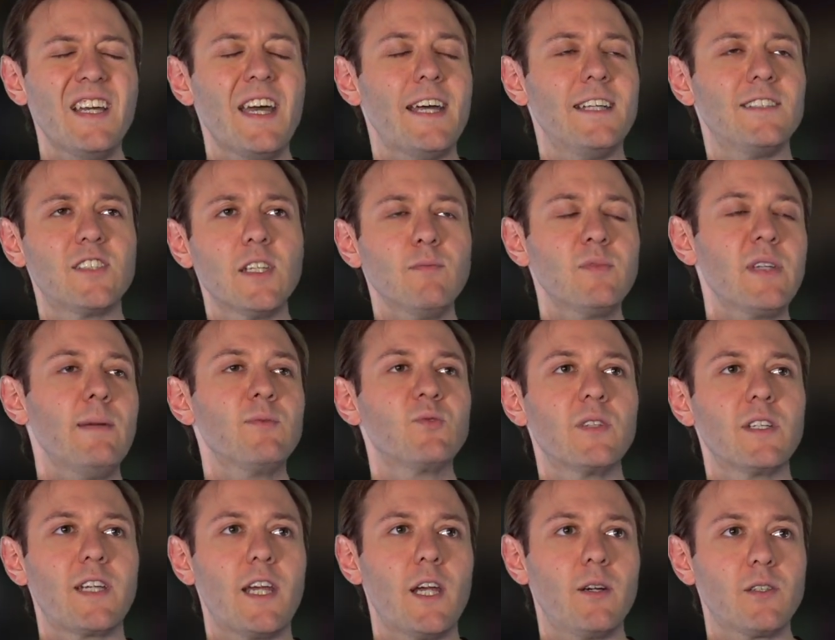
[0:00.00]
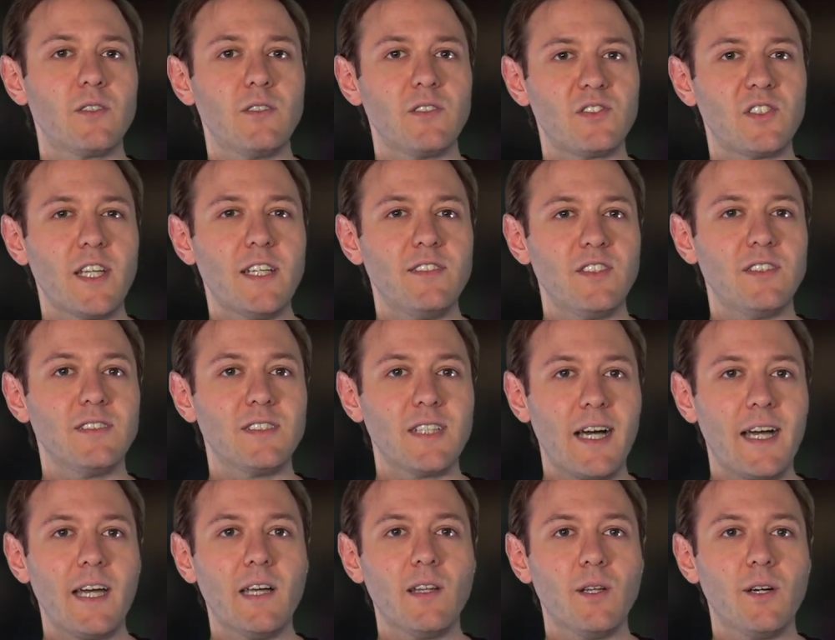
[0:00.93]
And sometimes when a character says in
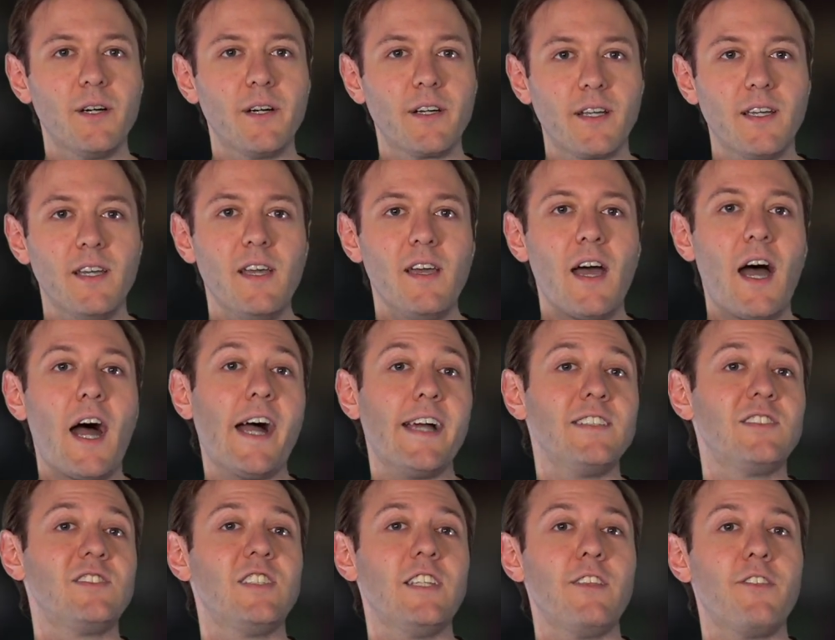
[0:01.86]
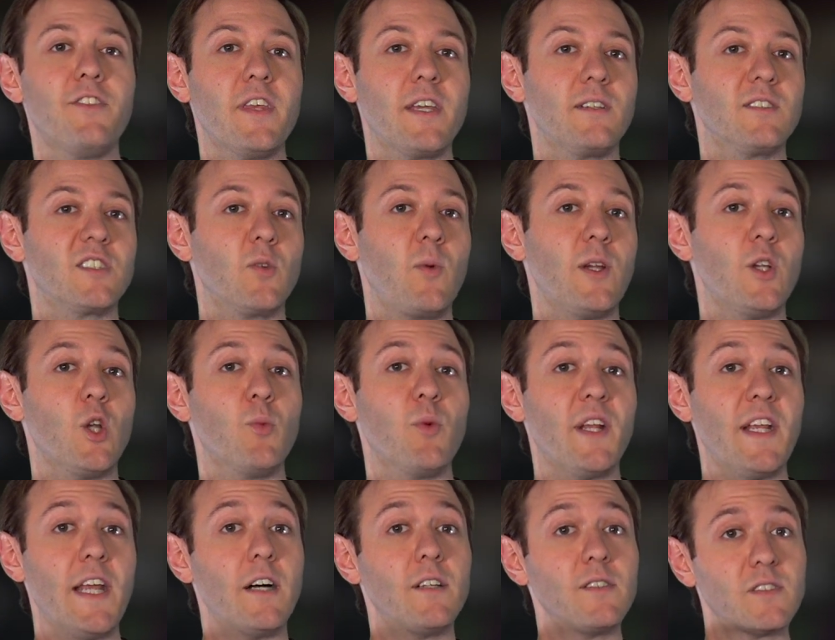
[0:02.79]
dialogue, I see things the way
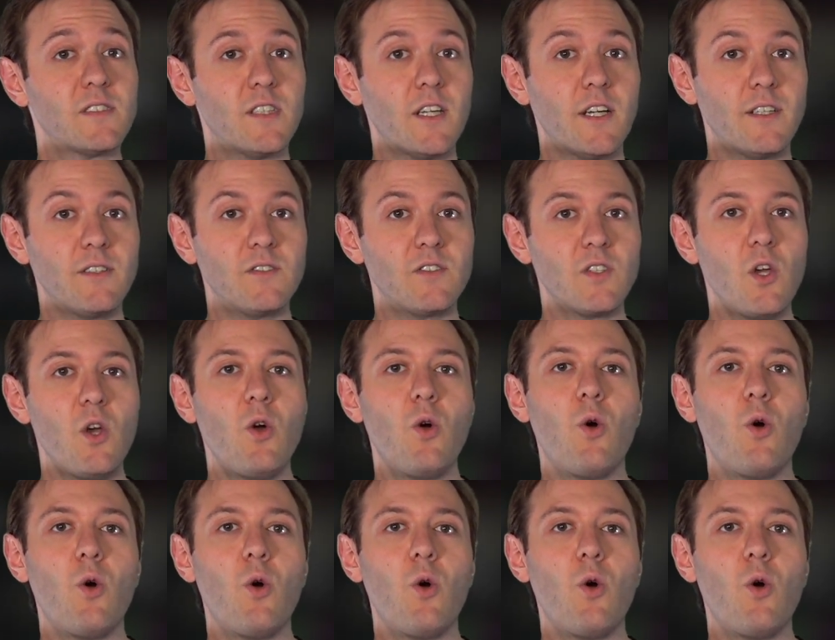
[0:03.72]
nobody else does,